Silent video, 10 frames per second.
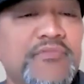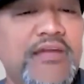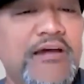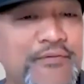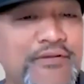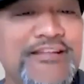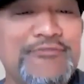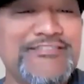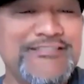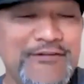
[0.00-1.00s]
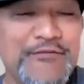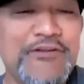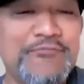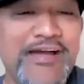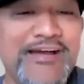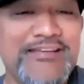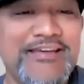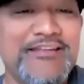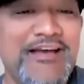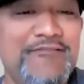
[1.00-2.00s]
definitely was different back
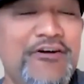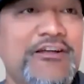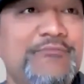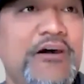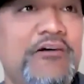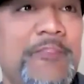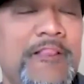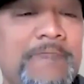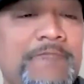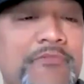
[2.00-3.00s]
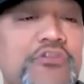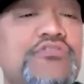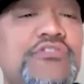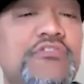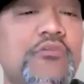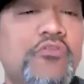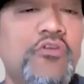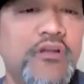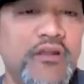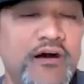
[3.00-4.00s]
then, Gavon, about using the
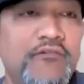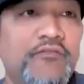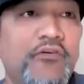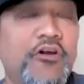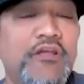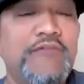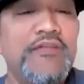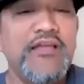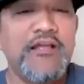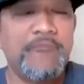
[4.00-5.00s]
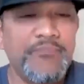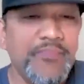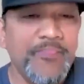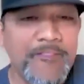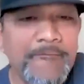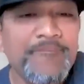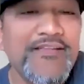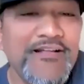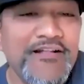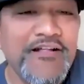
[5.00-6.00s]
word love, or even like,
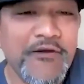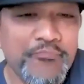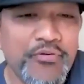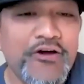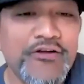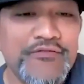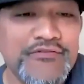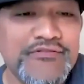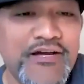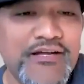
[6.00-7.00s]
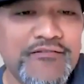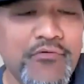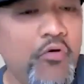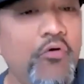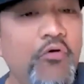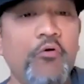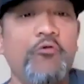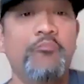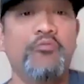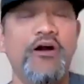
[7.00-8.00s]
I'm proud of you, son. Oh,
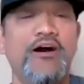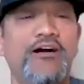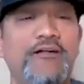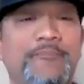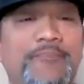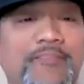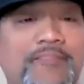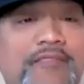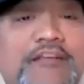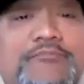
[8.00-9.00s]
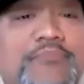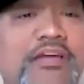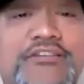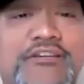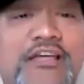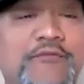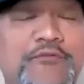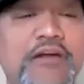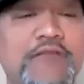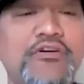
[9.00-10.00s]
bruh, that's major. Like, if
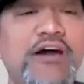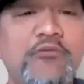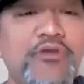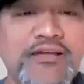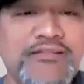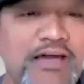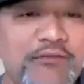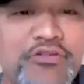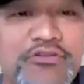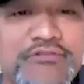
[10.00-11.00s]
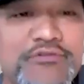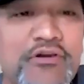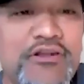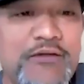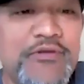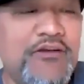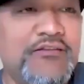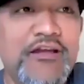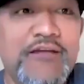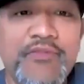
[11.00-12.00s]
you ever got one like that when you was growing up in our
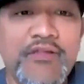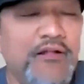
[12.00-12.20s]
time,